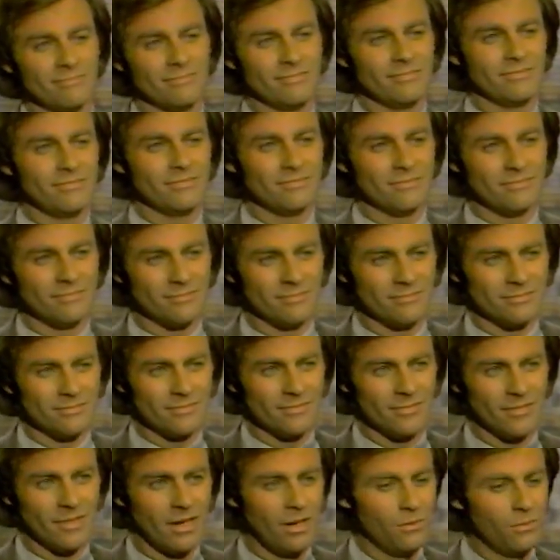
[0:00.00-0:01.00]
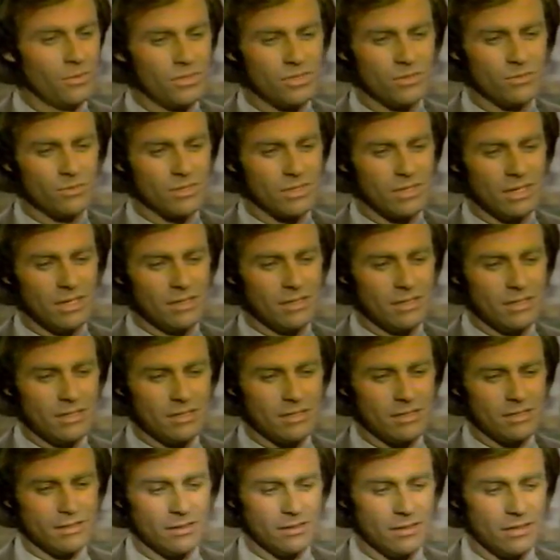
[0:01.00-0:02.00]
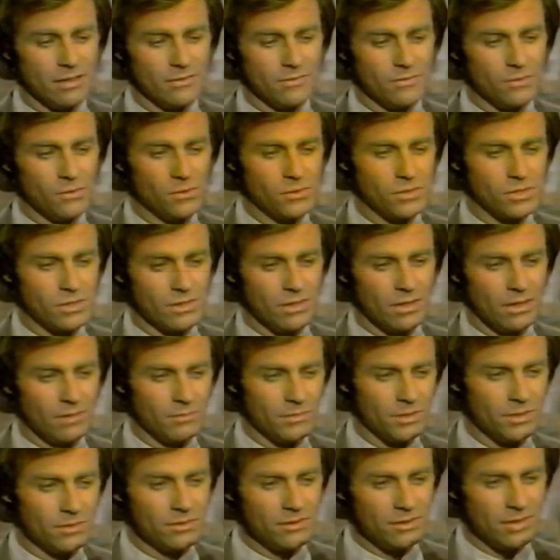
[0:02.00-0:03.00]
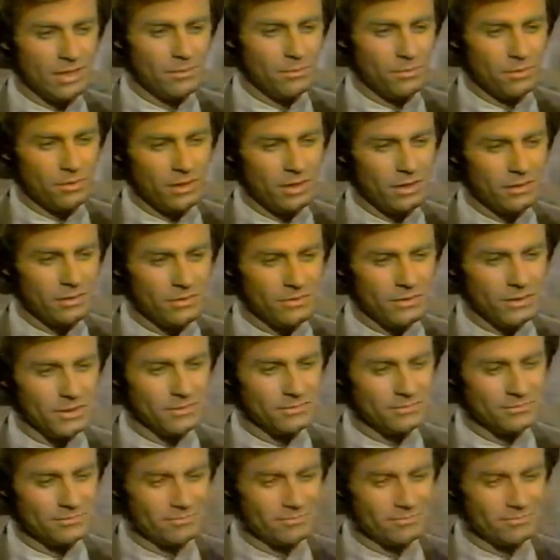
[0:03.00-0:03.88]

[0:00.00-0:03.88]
Hmm. I wish it was that easy. Unfortunately, I'm too damn proud